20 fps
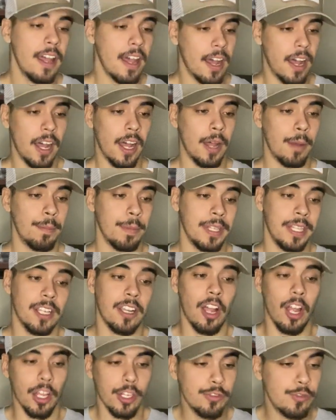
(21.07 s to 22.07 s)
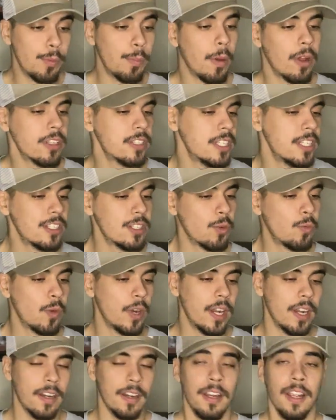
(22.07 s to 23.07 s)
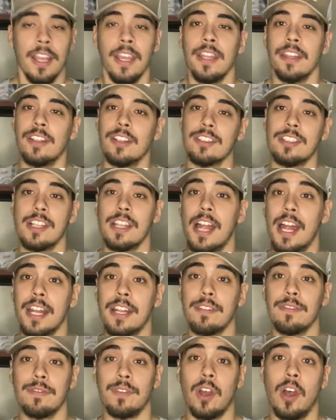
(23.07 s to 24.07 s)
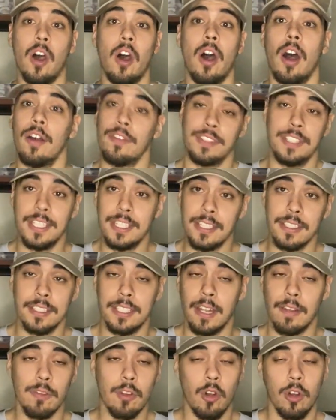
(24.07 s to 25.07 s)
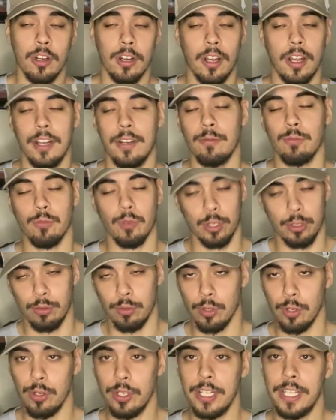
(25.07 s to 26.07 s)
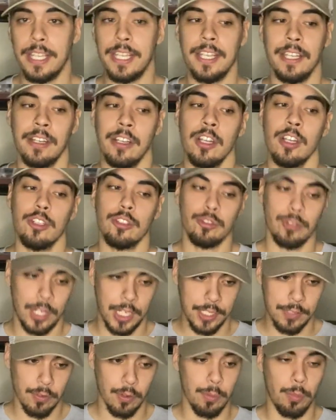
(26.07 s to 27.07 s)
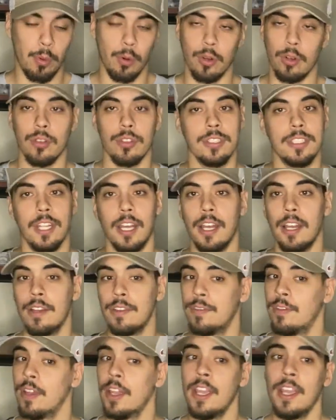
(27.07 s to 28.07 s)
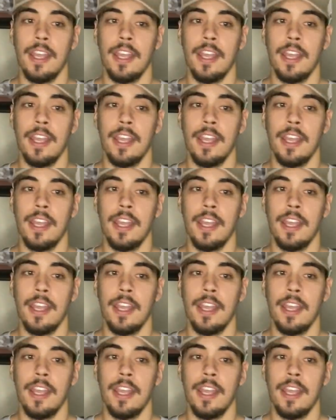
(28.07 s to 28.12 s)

in the college football season, where there's a lot of off-season stuff going on, recruiting, transfer portal stuff.